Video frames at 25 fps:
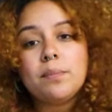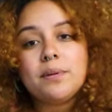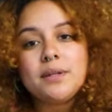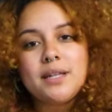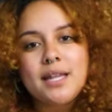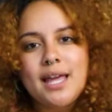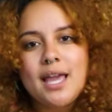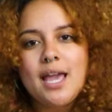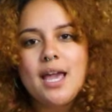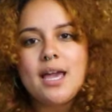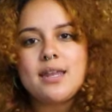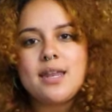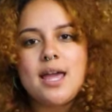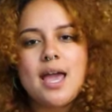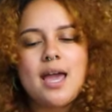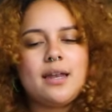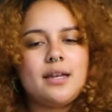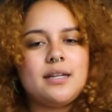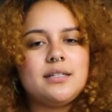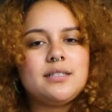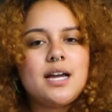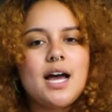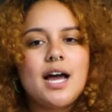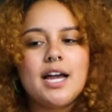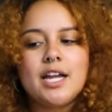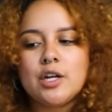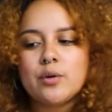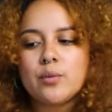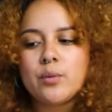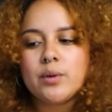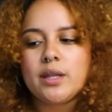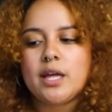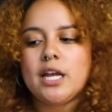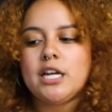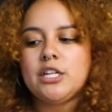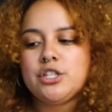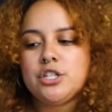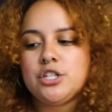plan and entire
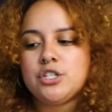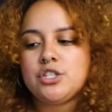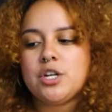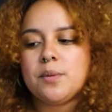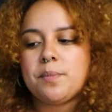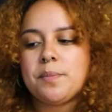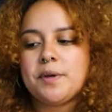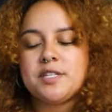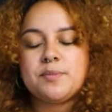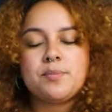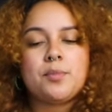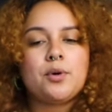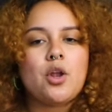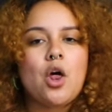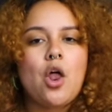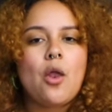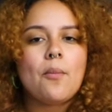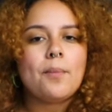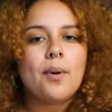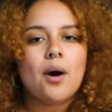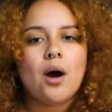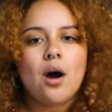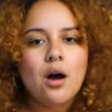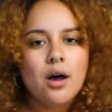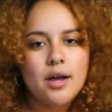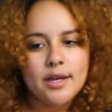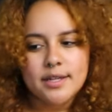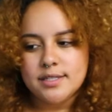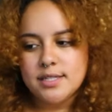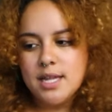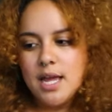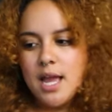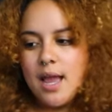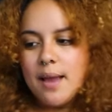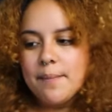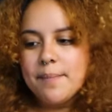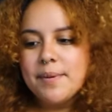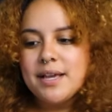relationship is put on pause
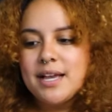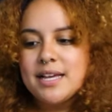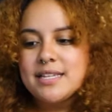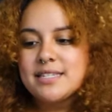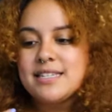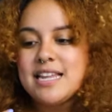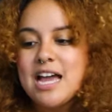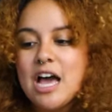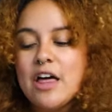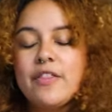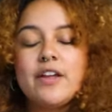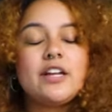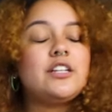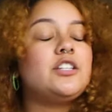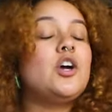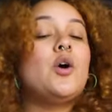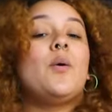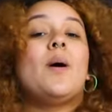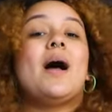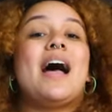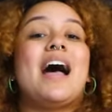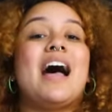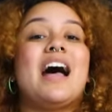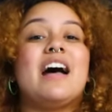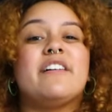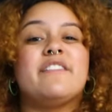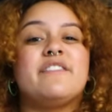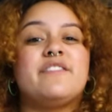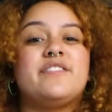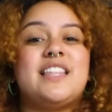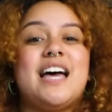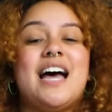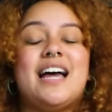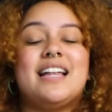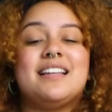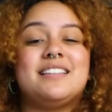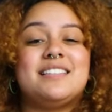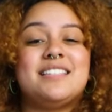because now they don't have
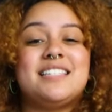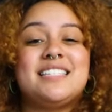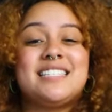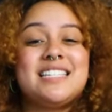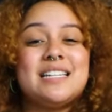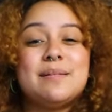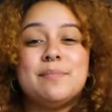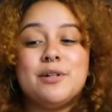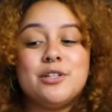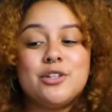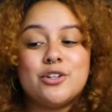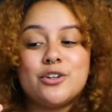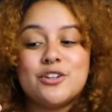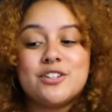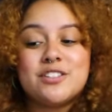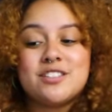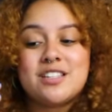that similar